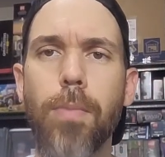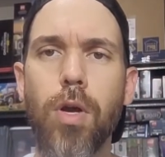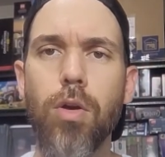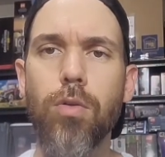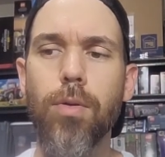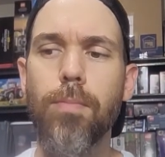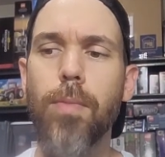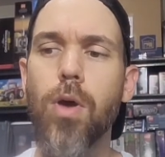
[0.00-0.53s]

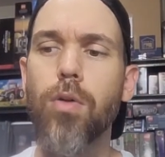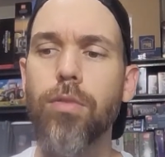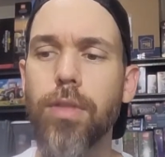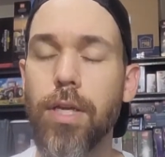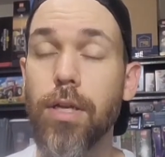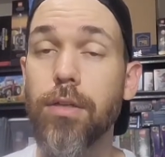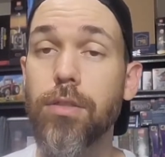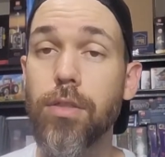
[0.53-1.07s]
per remote
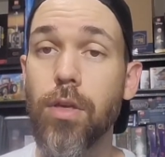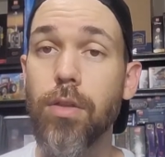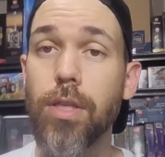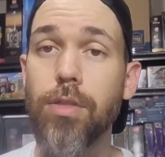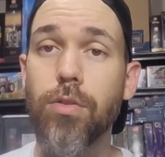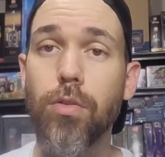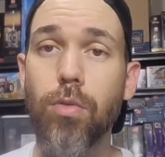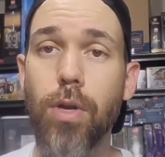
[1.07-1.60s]
there. So
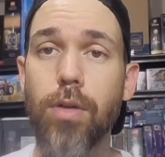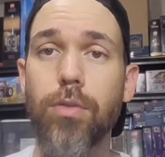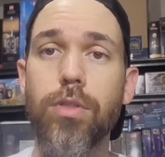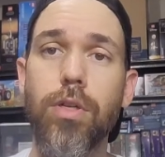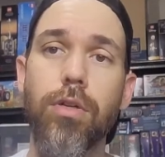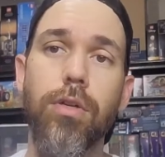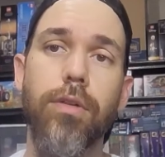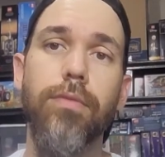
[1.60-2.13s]
that's a great
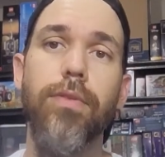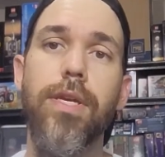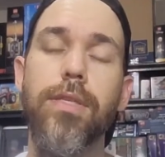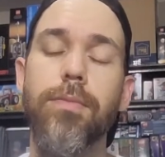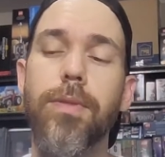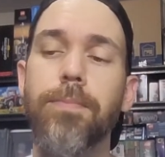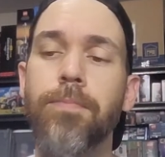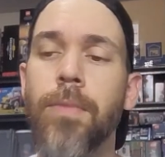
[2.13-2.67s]
return on
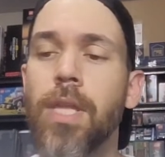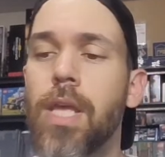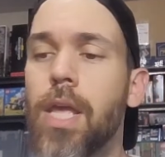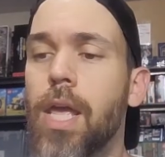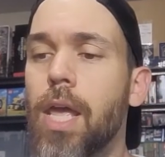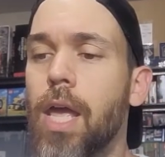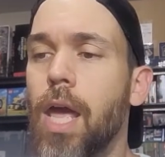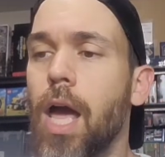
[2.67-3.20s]
investment.
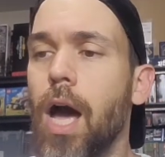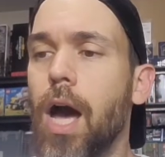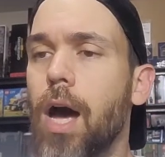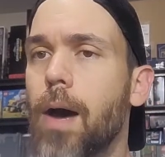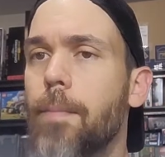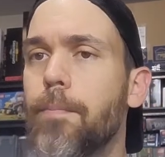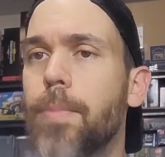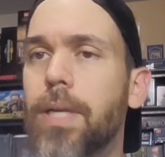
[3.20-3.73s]

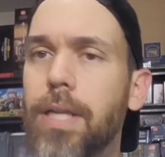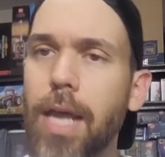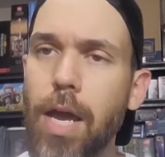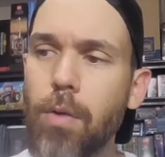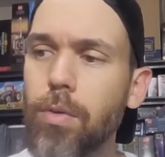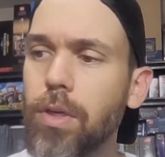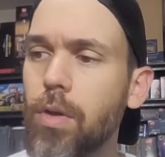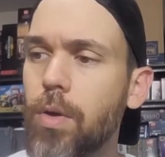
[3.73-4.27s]
Um, but
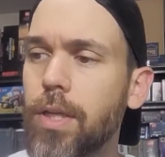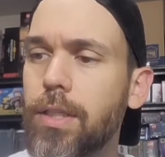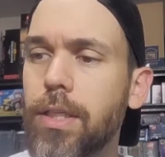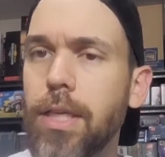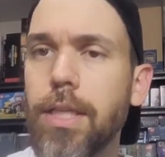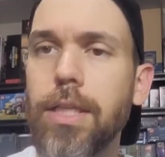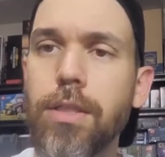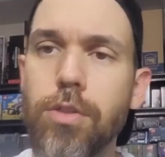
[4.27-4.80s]
now we can go ahead and
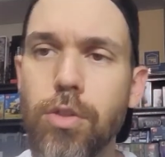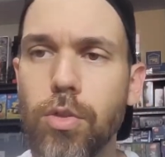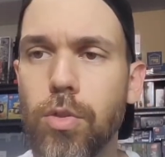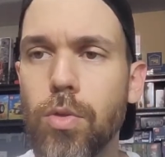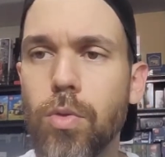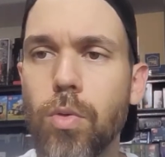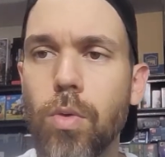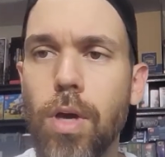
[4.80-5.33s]
get
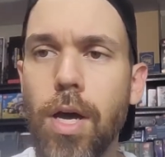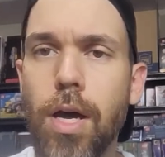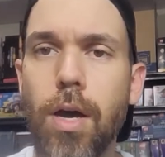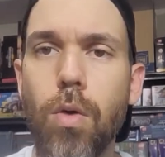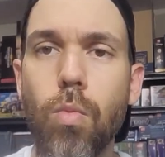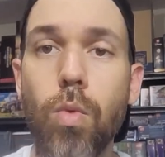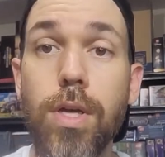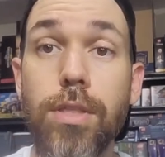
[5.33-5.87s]
into
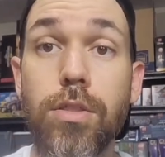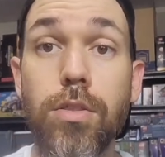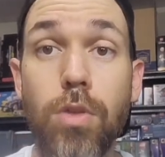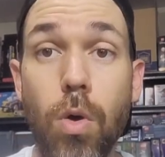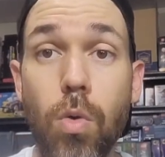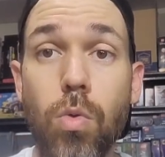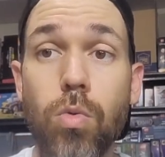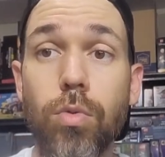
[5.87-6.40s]
uh, what
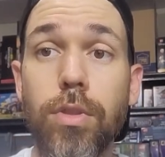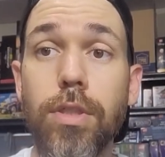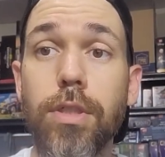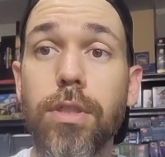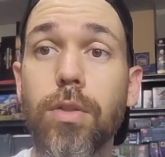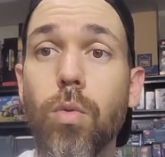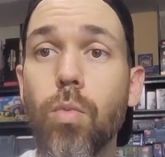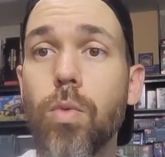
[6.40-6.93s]
sold
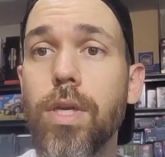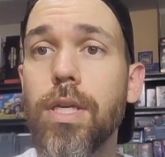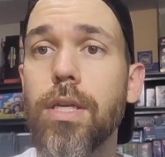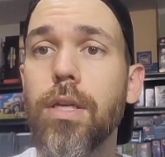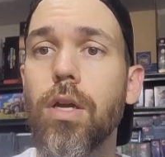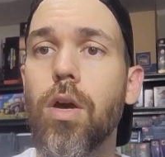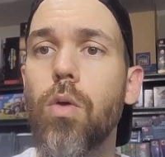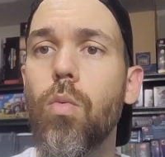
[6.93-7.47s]
during the
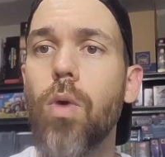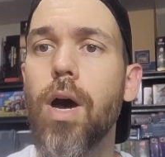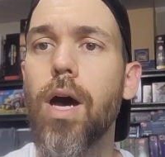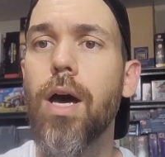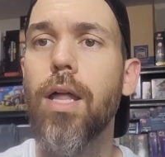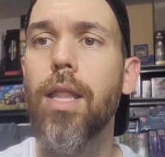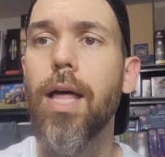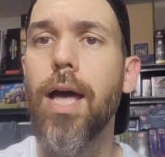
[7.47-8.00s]
week
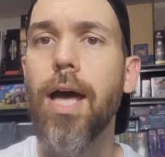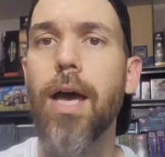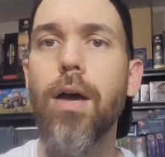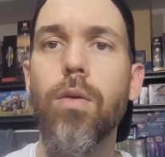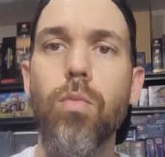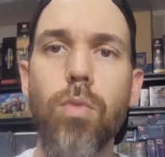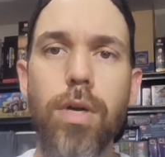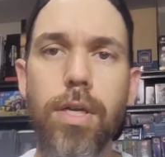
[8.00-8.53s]
while
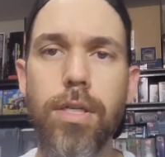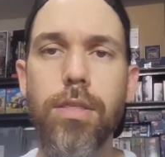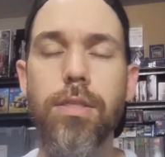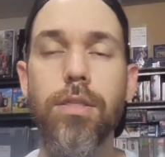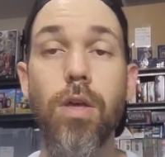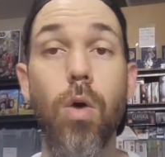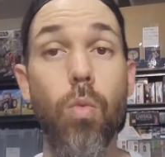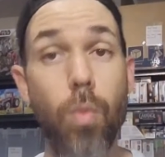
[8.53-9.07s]
I
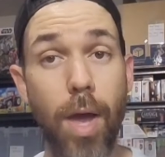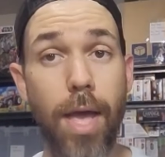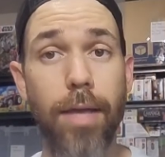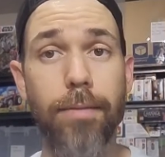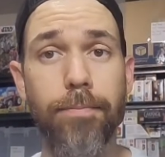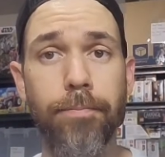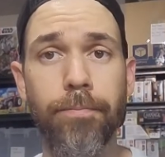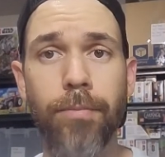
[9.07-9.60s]
was
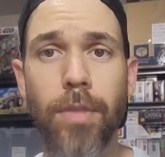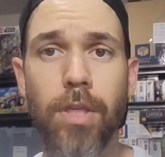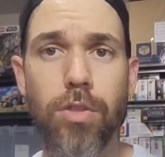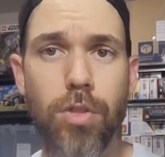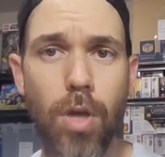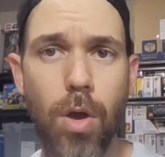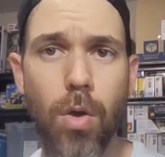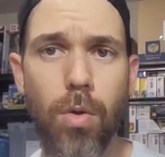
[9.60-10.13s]
away.
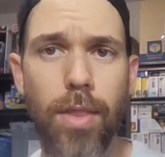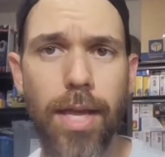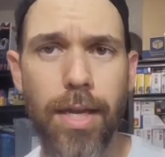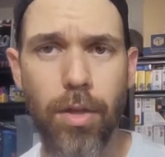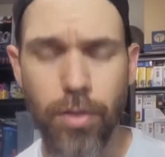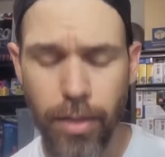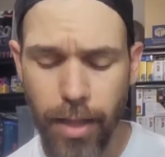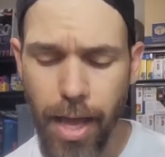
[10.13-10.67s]
So
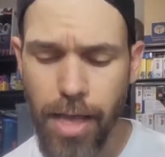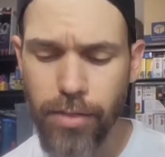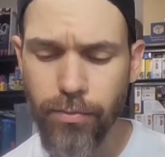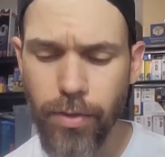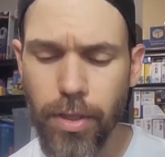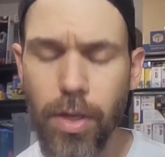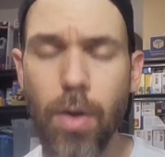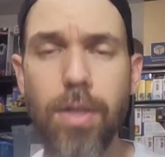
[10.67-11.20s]
like on the last
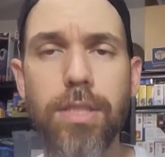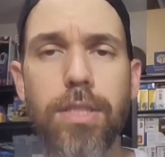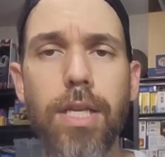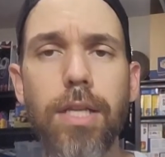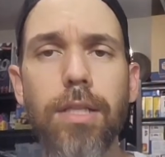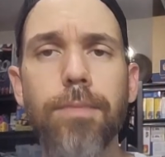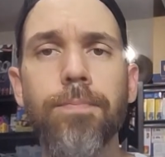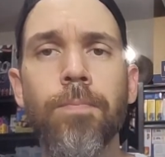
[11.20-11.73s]
video I
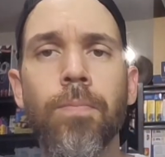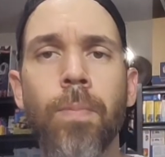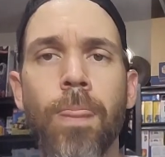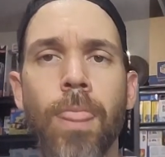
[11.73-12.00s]
stated,